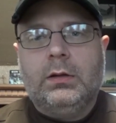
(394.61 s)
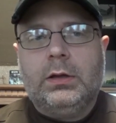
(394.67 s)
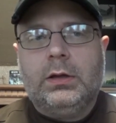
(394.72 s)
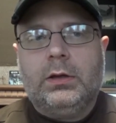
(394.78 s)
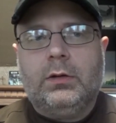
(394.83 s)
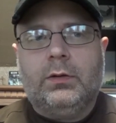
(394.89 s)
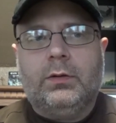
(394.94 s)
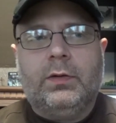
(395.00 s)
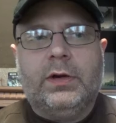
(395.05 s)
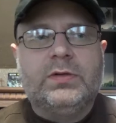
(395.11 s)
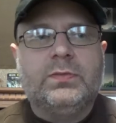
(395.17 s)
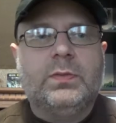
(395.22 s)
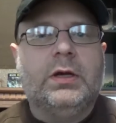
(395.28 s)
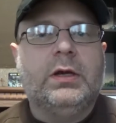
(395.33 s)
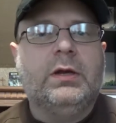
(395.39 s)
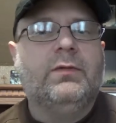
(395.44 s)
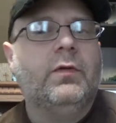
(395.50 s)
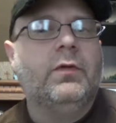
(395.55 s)
to raise
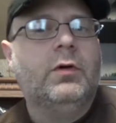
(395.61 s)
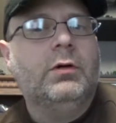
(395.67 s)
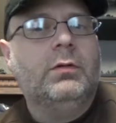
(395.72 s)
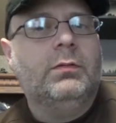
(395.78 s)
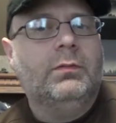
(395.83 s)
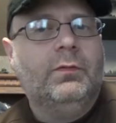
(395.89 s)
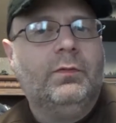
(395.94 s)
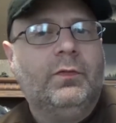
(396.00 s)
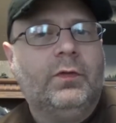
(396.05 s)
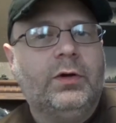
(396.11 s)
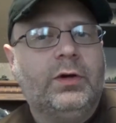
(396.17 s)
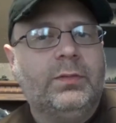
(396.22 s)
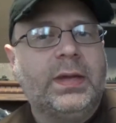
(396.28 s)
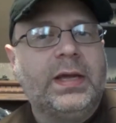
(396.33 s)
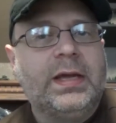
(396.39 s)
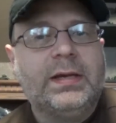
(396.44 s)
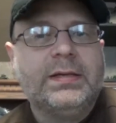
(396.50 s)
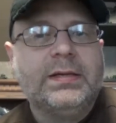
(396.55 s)
money for a
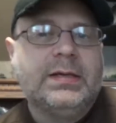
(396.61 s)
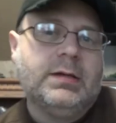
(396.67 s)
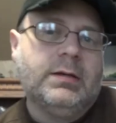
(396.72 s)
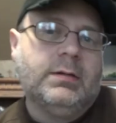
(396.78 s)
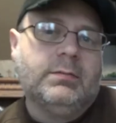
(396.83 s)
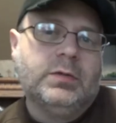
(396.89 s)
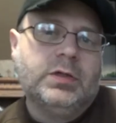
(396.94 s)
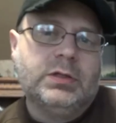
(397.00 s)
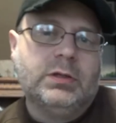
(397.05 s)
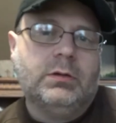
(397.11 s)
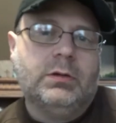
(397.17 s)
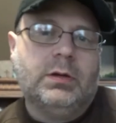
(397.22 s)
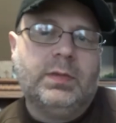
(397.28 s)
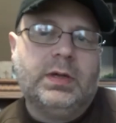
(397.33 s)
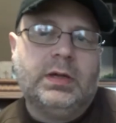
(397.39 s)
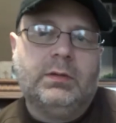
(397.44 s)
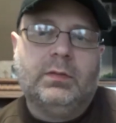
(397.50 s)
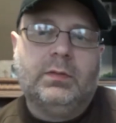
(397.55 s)
debate team. So I
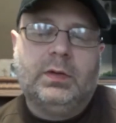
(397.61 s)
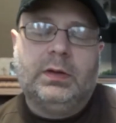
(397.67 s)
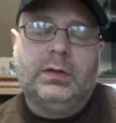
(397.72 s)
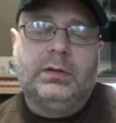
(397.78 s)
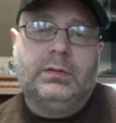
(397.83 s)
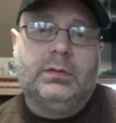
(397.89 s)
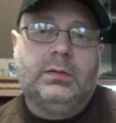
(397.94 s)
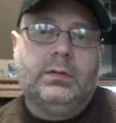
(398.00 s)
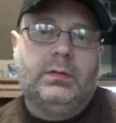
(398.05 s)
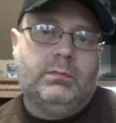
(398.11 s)
mean,